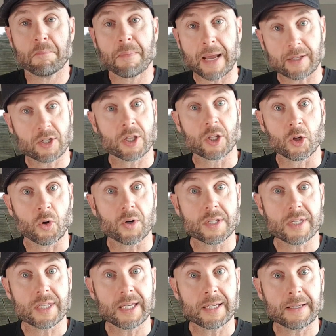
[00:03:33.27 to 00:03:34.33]
Back to the noise
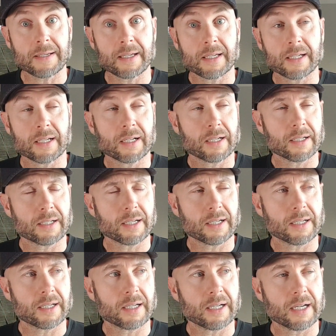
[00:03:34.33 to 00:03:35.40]
thing.
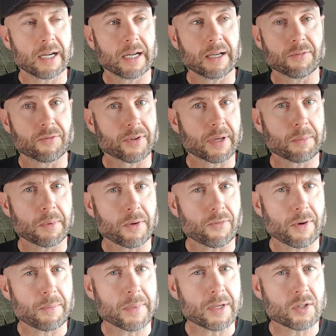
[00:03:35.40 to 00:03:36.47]
Forgive me if
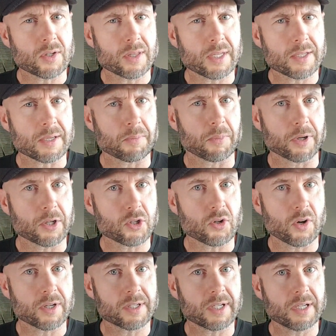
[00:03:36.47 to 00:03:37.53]
I mentioned this, I'm pretty
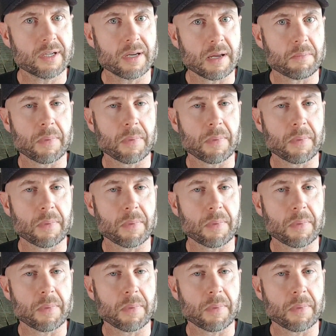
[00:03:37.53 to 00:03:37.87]
sure I didn't,